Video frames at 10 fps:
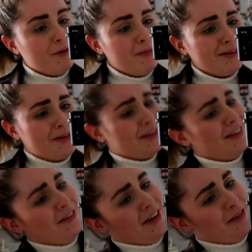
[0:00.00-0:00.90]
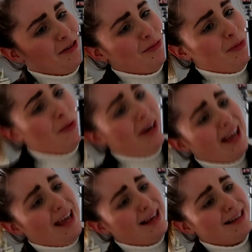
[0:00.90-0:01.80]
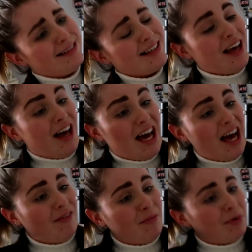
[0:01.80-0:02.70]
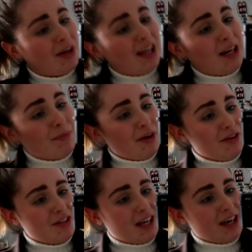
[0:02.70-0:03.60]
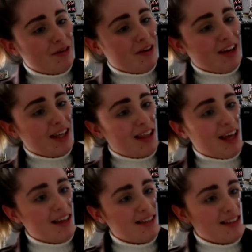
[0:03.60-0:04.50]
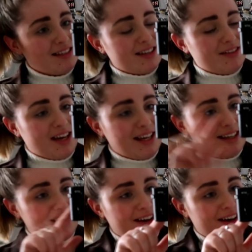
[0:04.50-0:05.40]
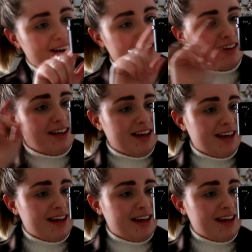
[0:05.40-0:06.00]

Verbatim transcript: Oh my god, look how small it is. I haven't put it in a ponytail like this since I've had it cut.